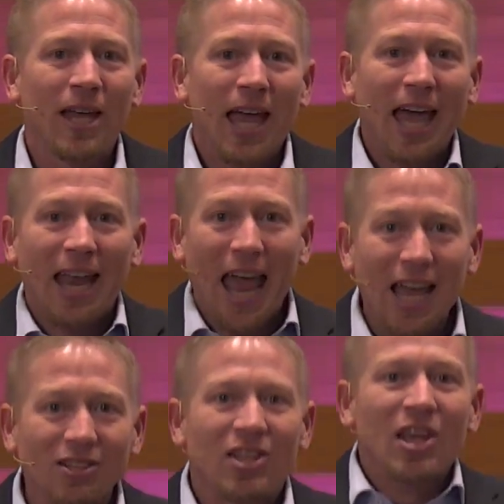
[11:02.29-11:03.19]
And
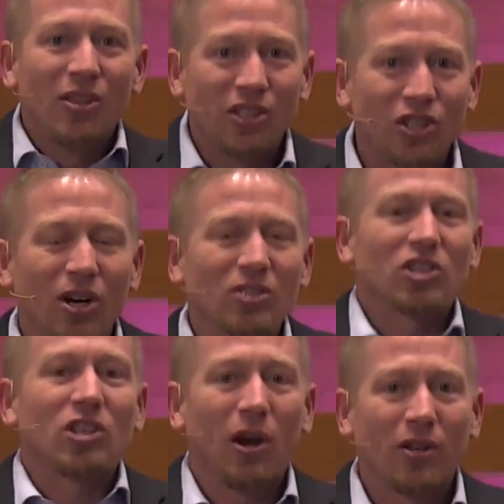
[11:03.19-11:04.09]
as the church
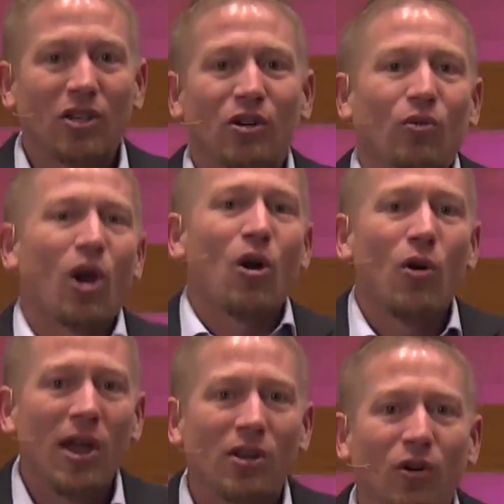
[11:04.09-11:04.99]
started to grow and